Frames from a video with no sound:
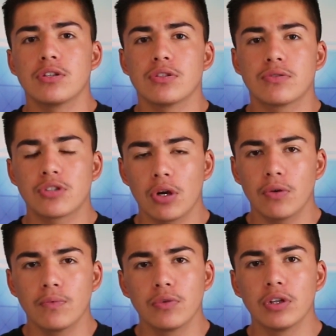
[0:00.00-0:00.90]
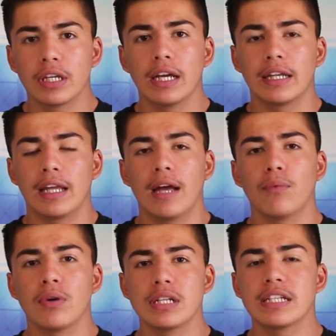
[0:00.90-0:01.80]
So, looking at that,
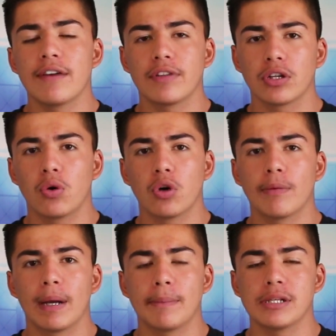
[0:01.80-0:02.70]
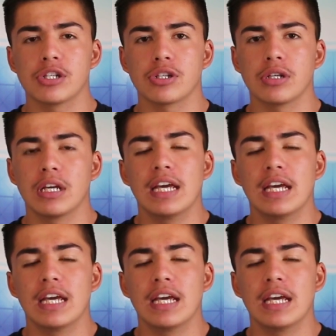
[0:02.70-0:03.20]
what does he have at the cornerback position?